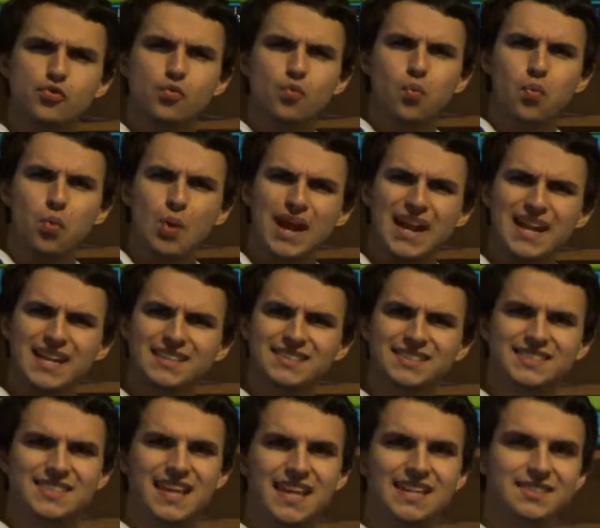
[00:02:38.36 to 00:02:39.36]
weird
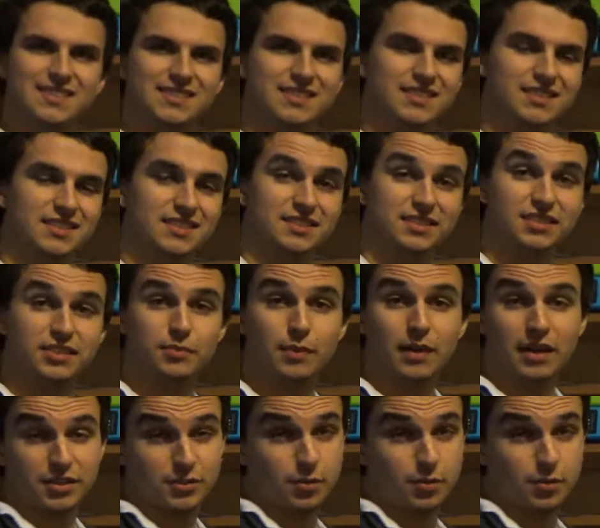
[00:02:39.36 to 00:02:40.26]
senses as well.